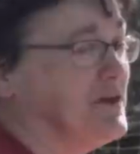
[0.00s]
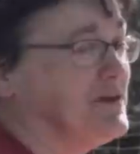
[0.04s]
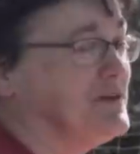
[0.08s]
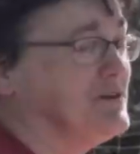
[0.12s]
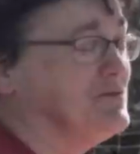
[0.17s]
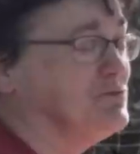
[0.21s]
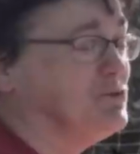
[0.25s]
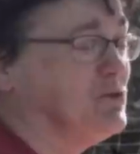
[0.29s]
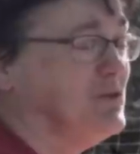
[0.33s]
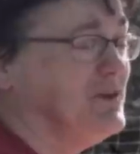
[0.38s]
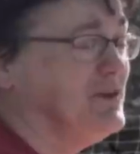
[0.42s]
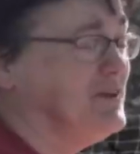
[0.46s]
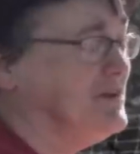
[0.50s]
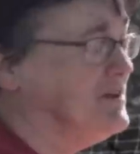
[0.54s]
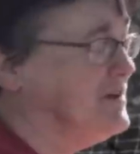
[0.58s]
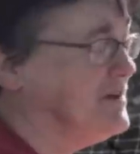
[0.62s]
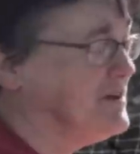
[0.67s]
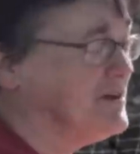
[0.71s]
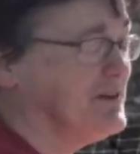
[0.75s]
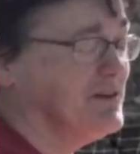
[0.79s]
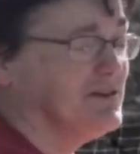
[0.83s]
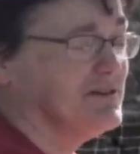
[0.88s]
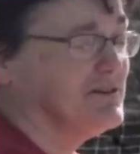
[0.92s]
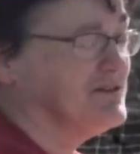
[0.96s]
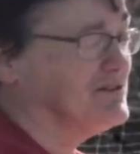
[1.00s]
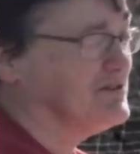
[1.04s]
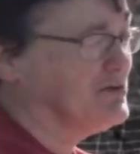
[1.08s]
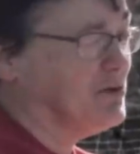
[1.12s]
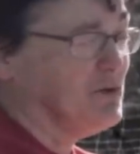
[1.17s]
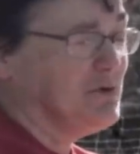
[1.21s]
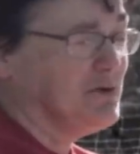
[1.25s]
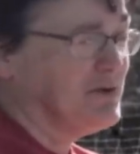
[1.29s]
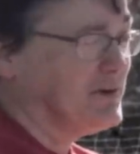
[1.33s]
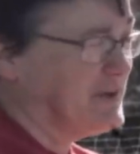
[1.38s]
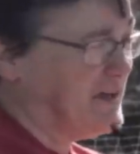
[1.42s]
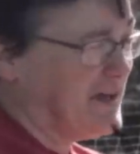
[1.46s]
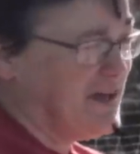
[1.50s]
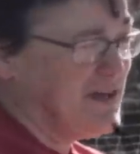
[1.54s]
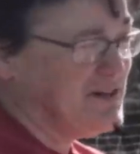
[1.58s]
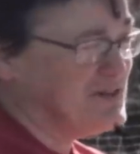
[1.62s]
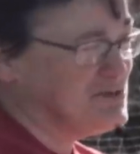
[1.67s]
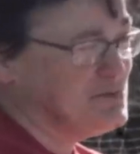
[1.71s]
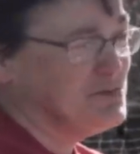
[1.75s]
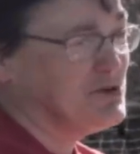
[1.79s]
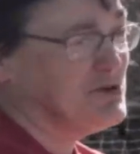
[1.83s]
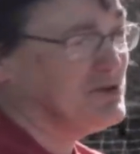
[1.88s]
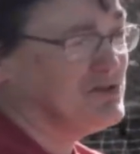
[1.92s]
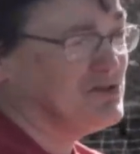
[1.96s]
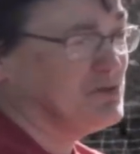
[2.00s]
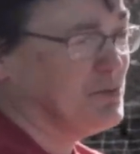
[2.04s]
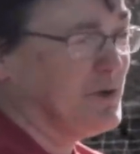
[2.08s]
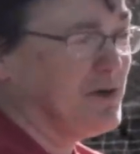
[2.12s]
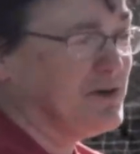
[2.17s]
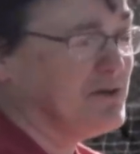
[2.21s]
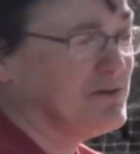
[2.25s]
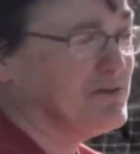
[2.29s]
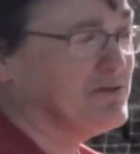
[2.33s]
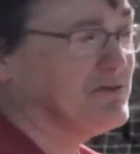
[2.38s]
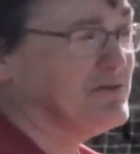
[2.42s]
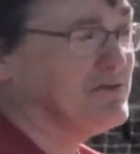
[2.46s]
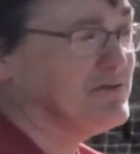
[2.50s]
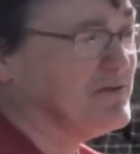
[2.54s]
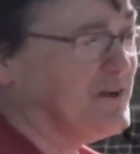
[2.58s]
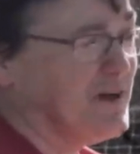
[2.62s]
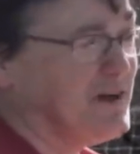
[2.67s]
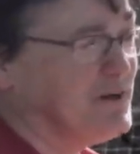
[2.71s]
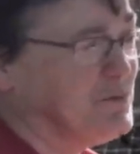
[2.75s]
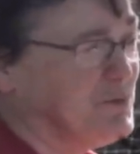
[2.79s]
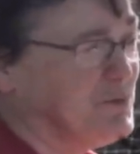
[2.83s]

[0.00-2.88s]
You might get really lucky and score a cashmere sweater for